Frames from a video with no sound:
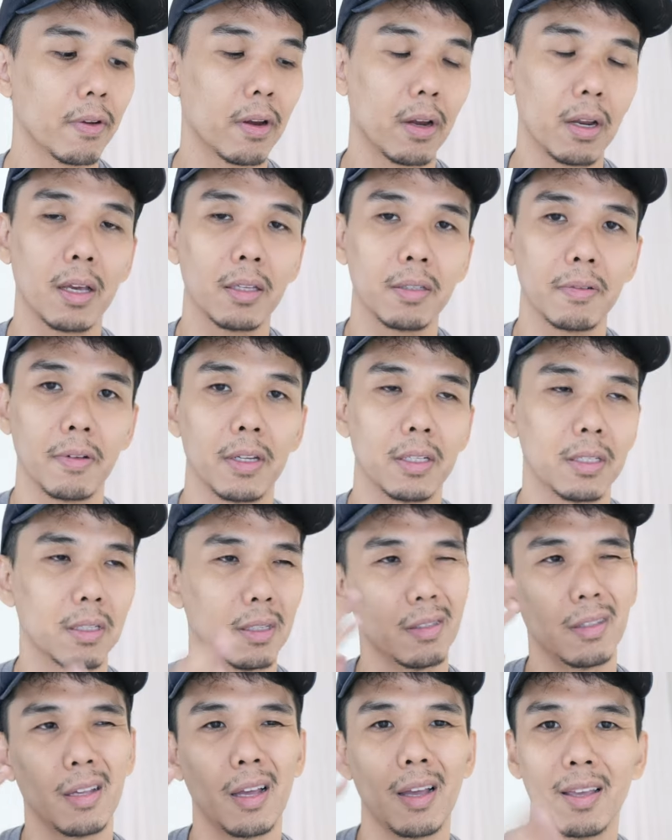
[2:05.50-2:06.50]
very nice finish.
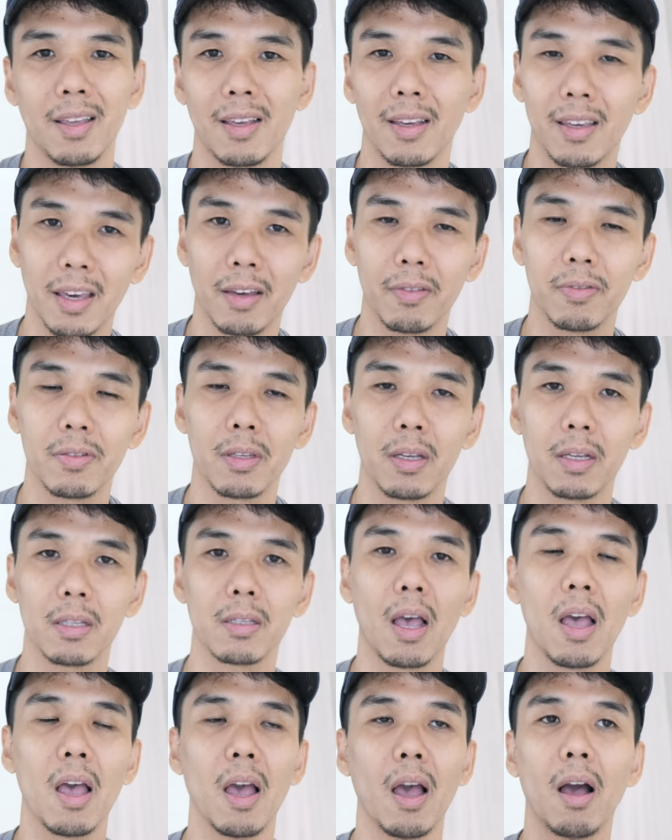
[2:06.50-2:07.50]
It gives
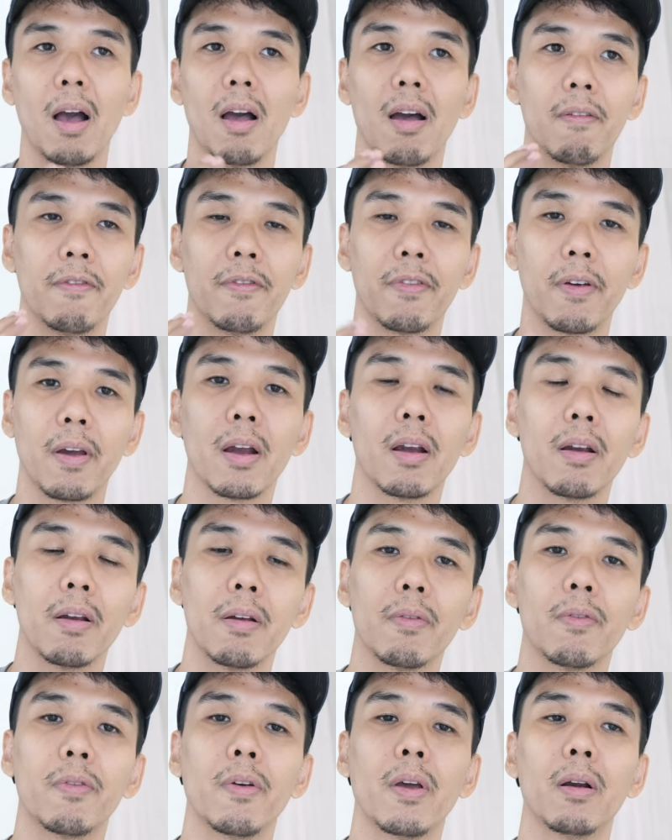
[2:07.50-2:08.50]
this a
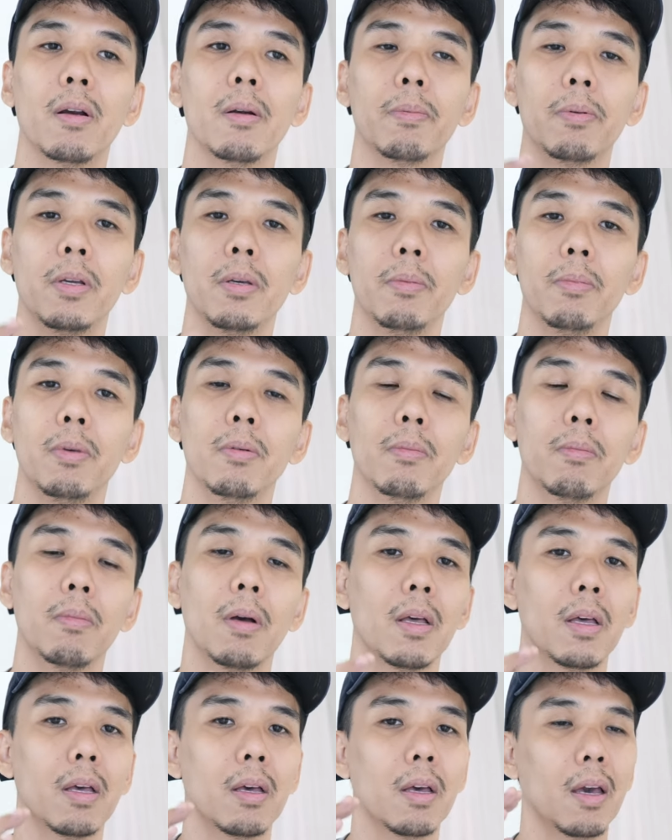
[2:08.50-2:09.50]
very, very premium
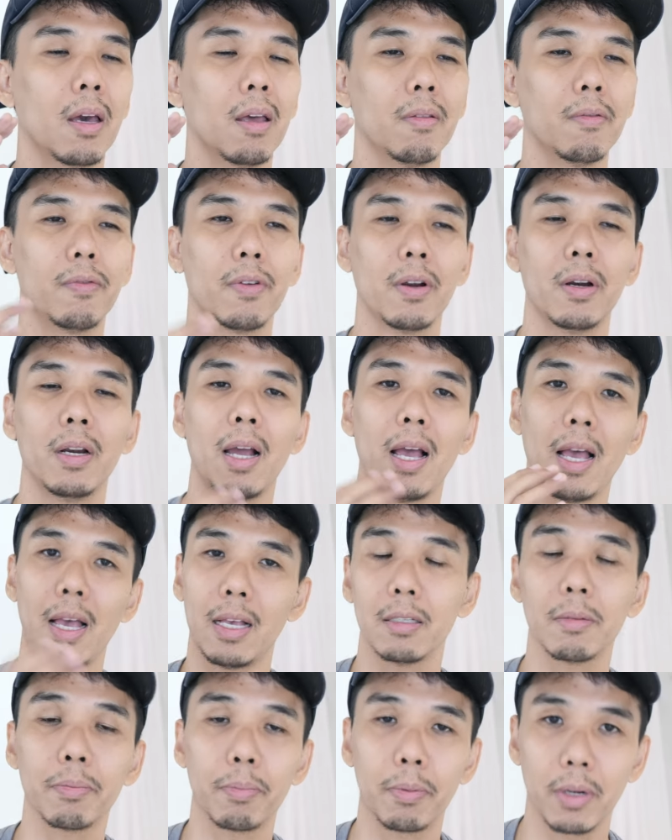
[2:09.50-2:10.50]
and very
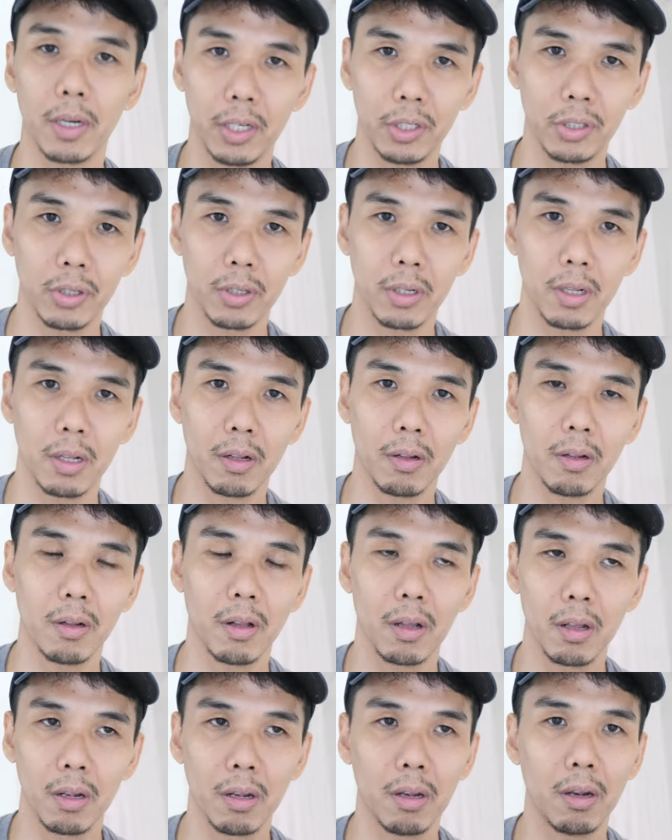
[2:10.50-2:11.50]
aspirational
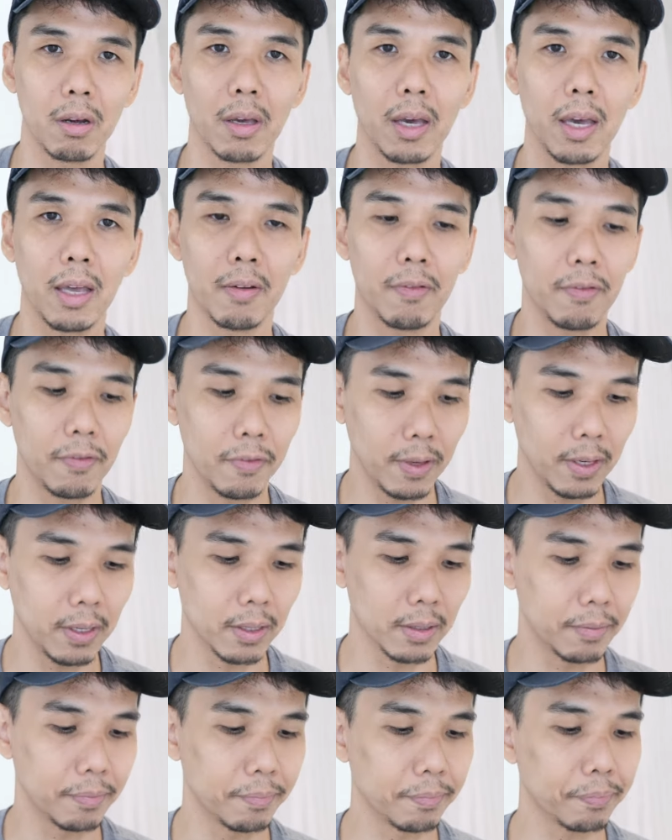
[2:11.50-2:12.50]
look and
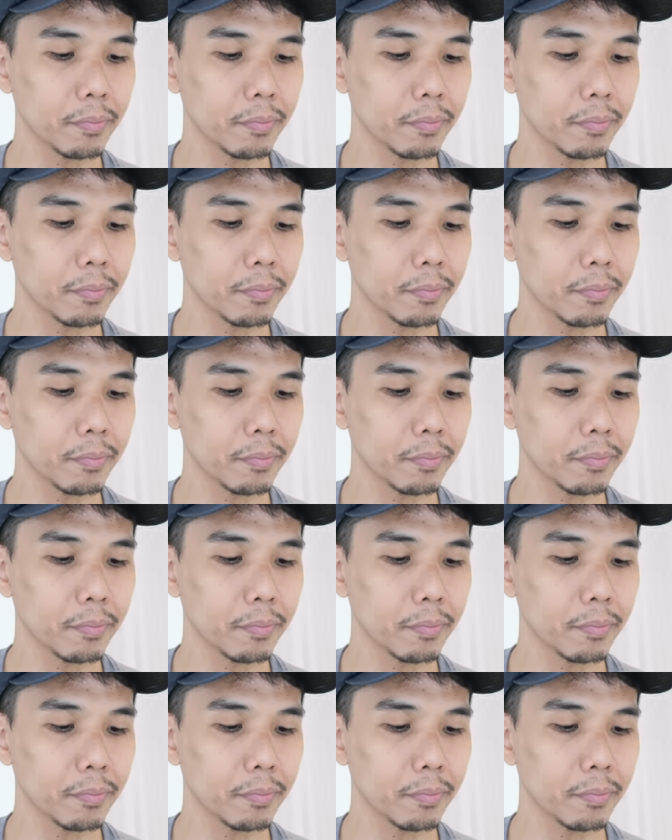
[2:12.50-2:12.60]
feel.